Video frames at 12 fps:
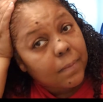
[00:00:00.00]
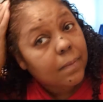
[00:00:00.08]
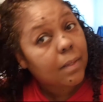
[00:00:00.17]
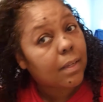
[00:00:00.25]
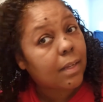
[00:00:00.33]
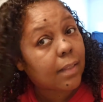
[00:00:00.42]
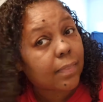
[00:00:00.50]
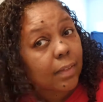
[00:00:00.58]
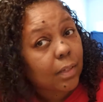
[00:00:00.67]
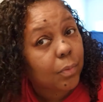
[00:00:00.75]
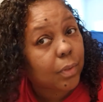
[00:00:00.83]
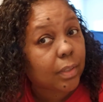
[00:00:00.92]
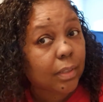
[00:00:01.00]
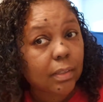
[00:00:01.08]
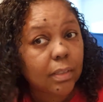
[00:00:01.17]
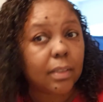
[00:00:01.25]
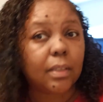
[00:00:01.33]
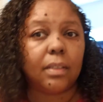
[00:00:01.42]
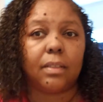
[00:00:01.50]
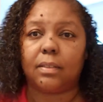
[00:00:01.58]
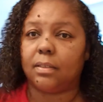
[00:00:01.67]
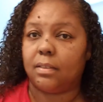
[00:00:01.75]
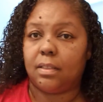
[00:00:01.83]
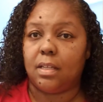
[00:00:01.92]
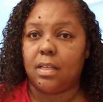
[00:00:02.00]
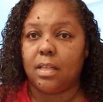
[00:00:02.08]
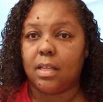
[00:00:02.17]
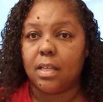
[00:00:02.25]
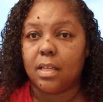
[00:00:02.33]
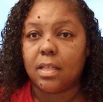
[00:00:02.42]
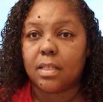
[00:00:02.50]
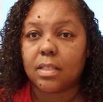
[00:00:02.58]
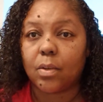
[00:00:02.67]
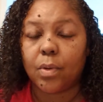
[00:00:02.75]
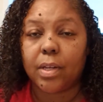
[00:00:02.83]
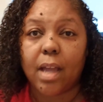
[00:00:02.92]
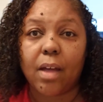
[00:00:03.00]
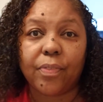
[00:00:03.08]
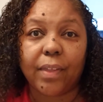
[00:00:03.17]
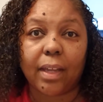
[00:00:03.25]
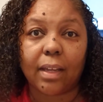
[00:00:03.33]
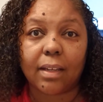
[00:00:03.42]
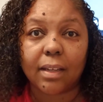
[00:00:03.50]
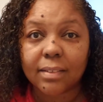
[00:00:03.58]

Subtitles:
And I think we're good. So what do y'all think?